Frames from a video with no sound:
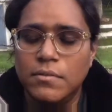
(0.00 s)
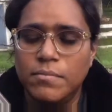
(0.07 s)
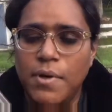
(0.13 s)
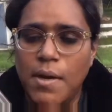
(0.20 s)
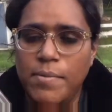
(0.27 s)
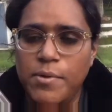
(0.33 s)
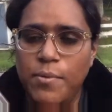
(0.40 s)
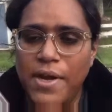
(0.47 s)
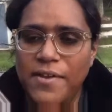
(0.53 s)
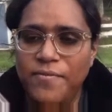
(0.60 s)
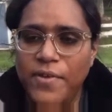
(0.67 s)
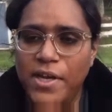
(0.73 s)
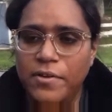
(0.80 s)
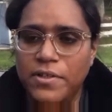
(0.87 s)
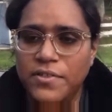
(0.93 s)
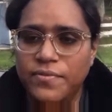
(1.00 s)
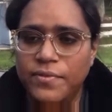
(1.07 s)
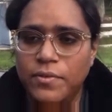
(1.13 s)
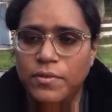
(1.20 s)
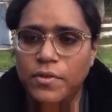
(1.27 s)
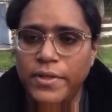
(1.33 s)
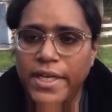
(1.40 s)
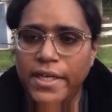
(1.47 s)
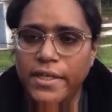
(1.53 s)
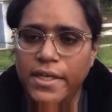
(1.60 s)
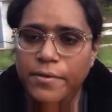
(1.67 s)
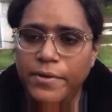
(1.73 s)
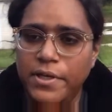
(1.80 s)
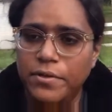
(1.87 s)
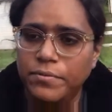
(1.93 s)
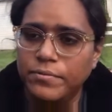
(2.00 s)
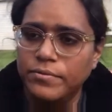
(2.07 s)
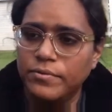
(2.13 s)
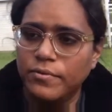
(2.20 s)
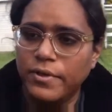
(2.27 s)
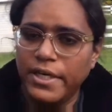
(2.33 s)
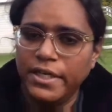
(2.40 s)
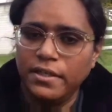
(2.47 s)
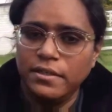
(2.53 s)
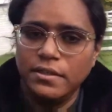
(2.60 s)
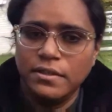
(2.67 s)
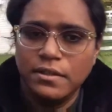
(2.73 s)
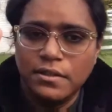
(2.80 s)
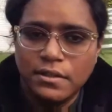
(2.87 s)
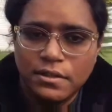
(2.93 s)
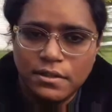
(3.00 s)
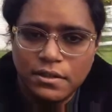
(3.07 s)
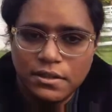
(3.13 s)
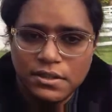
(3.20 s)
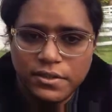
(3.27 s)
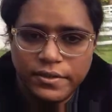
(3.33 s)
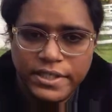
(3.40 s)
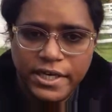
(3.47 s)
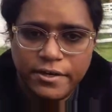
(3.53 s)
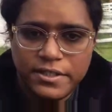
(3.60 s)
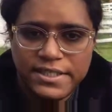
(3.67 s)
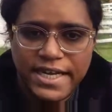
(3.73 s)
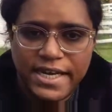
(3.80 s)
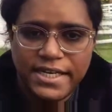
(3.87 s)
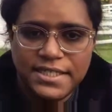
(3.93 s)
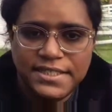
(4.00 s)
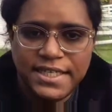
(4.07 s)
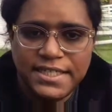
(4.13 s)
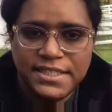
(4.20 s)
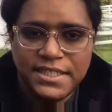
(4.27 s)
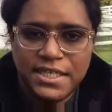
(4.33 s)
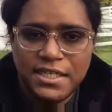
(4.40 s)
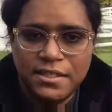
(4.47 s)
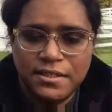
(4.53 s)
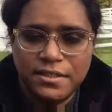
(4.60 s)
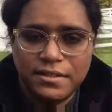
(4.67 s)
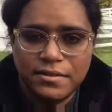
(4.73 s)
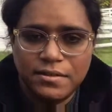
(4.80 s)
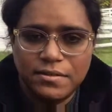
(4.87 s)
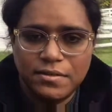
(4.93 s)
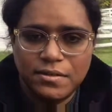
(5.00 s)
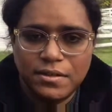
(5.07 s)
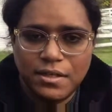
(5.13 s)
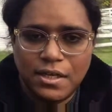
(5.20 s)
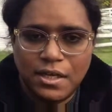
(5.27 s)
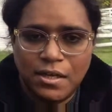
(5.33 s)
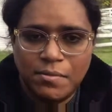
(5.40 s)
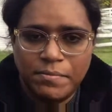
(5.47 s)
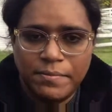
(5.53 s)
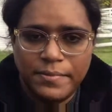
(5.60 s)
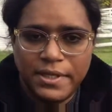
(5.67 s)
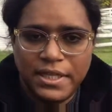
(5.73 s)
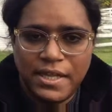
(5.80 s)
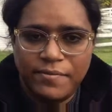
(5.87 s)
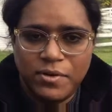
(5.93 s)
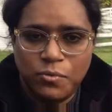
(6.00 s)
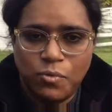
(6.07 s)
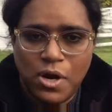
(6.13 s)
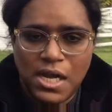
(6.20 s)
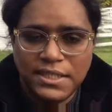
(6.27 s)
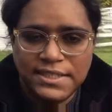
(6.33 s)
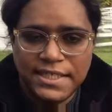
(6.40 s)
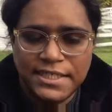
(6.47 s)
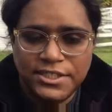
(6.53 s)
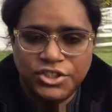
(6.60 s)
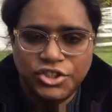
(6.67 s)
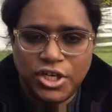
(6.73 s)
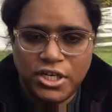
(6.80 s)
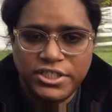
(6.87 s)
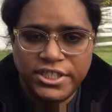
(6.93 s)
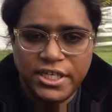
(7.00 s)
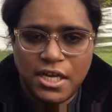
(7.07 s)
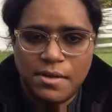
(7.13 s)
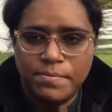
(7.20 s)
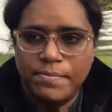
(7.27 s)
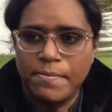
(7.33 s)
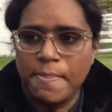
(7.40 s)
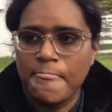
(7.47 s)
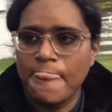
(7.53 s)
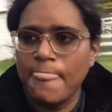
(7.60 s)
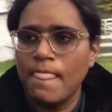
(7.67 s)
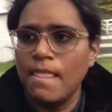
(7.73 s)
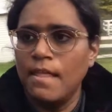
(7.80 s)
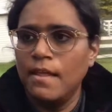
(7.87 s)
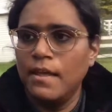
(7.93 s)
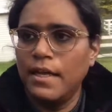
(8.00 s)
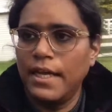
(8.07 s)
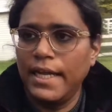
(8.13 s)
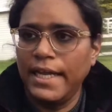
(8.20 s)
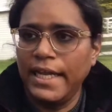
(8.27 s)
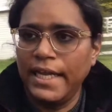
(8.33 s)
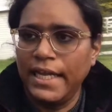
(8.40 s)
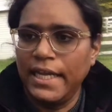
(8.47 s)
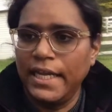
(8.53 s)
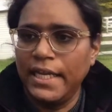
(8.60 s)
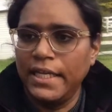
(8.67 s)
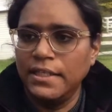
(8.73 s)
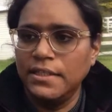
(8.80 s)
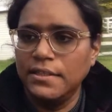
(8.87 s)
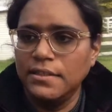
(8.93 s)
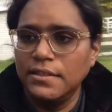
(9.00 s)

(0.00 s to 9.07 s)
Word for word: Probably Wi-Fi on this phone. Okay, here we go. Right? So here it's getting 16, um, 11 watts and it's charging up. And